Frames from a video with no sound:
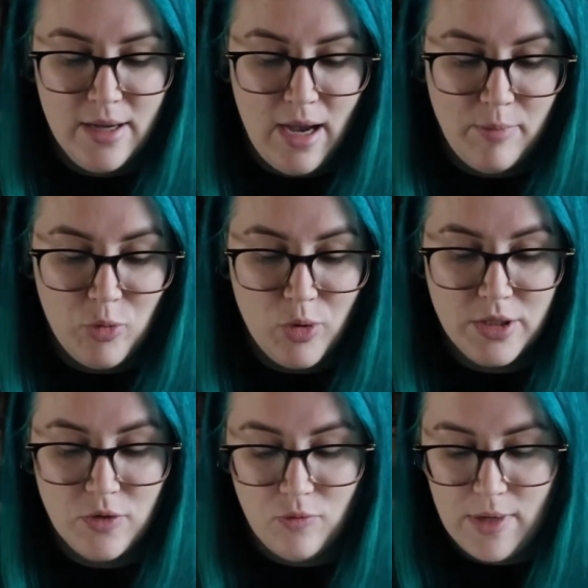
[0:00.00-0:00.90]
I'm going
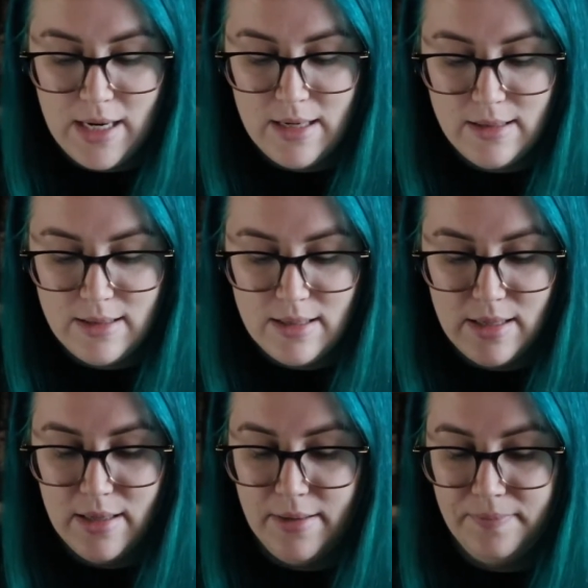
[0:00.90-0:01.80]
to read
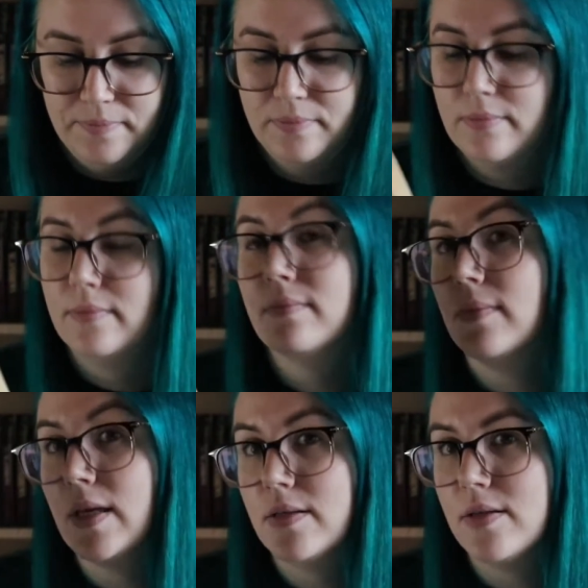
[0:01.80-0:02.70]
the
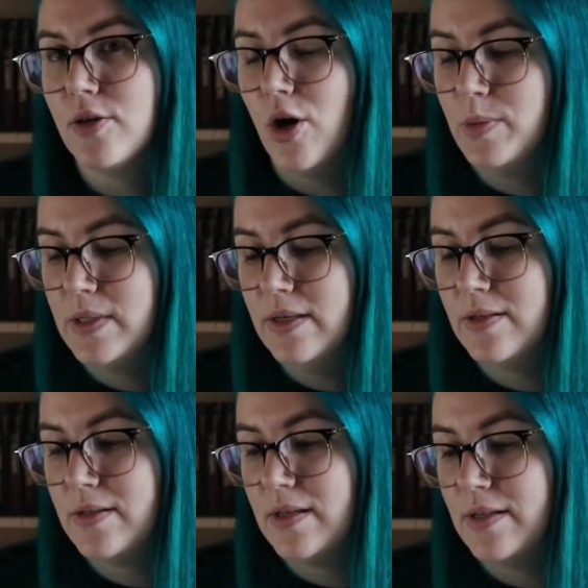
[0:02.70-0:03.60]

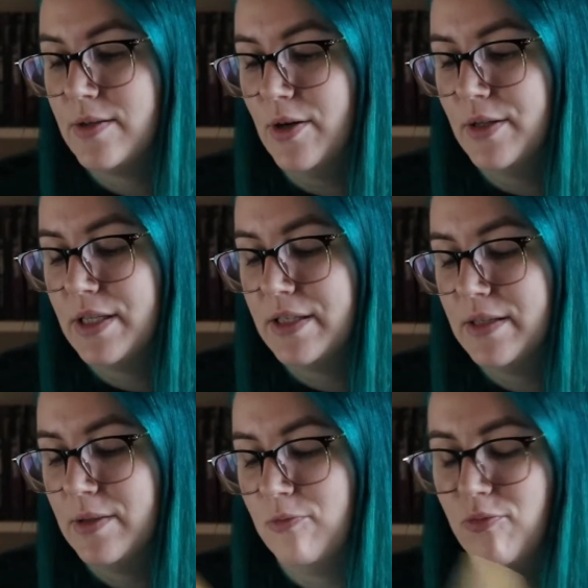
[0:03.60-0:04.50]
synopsis. It's got
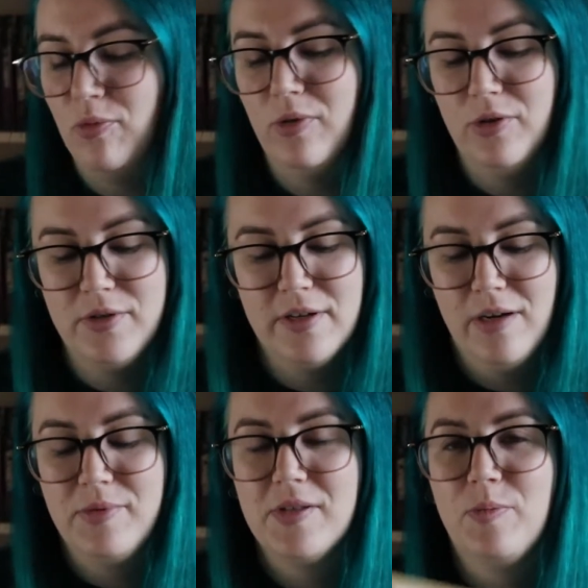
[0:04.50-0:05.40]
this little
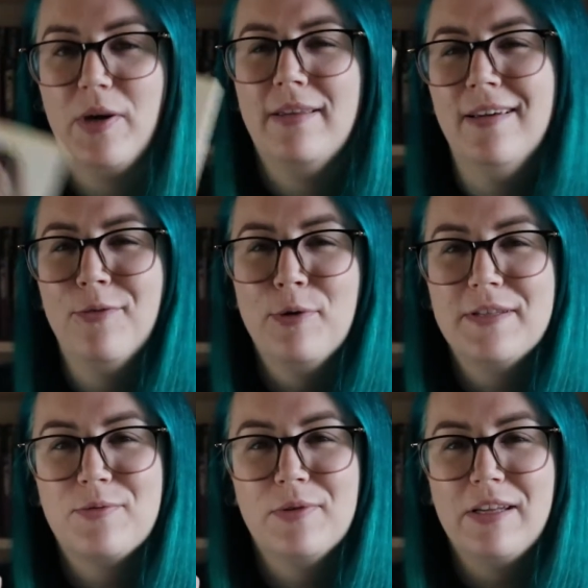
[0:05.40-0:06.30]
synopsis, but I think
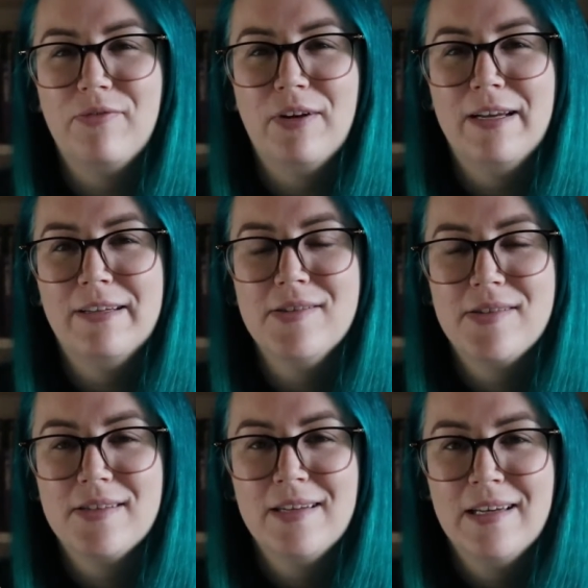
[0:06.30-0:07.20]
what's really funny
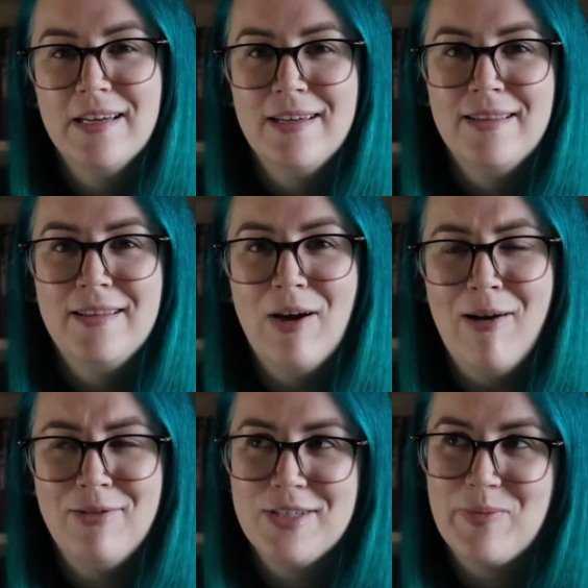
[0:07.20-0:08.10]
is the
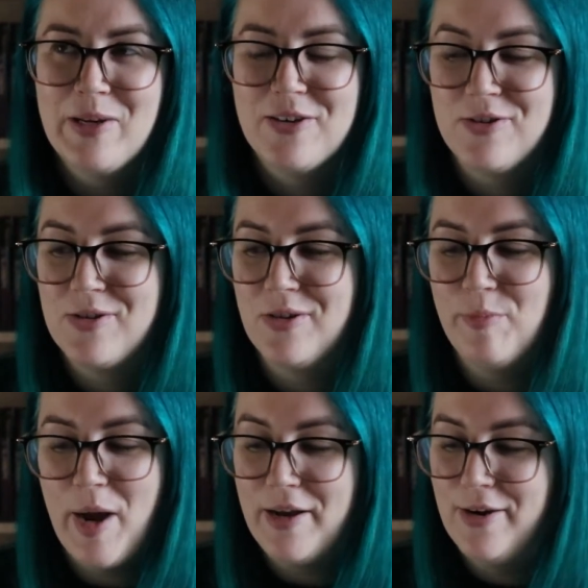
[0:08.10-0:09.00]
author's picture is on the
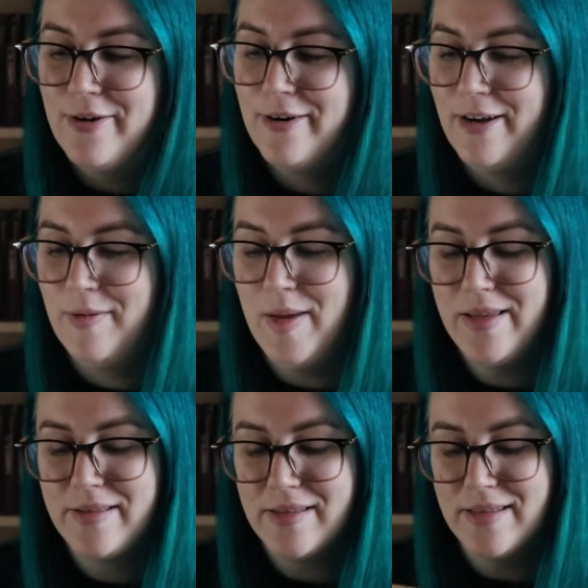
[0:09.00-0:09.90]
back here, and it
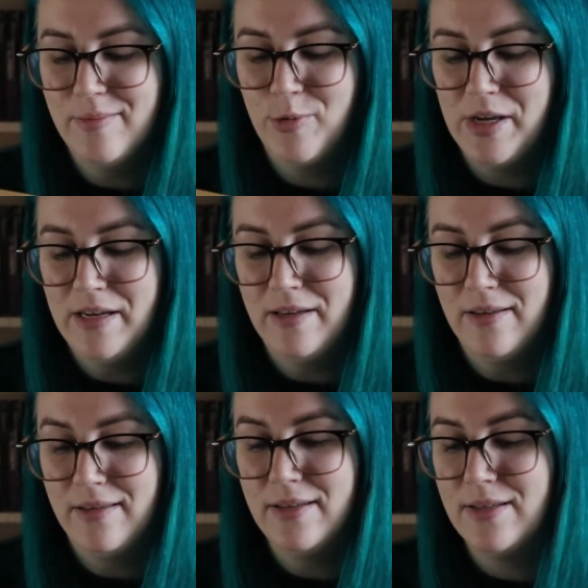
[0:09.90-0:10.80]
makes it seem like
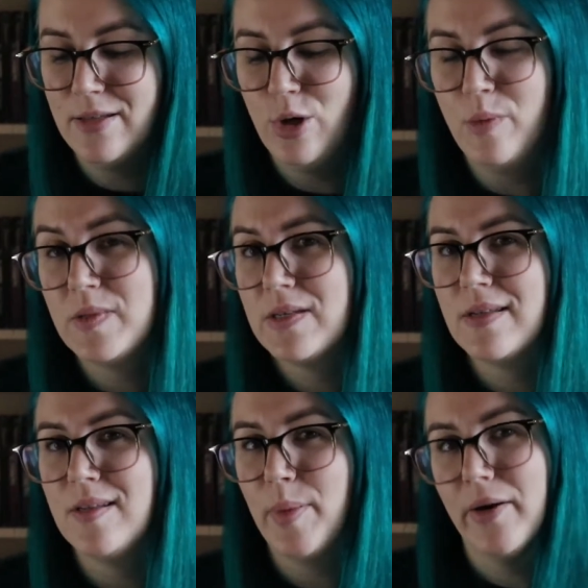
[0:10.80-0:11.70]
this synopsis
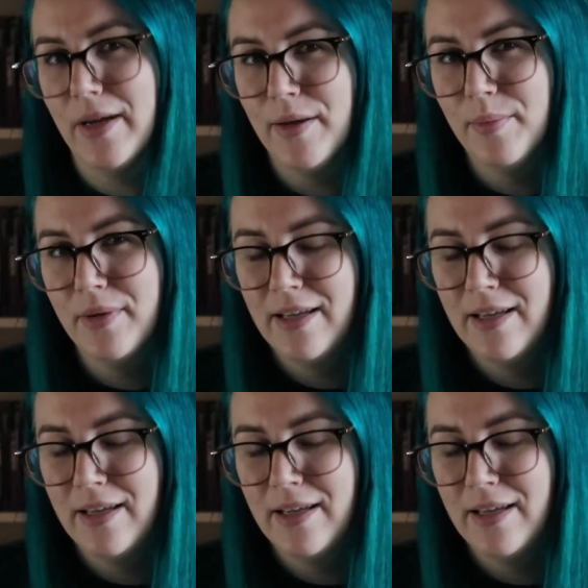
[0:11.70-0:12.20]
is about him.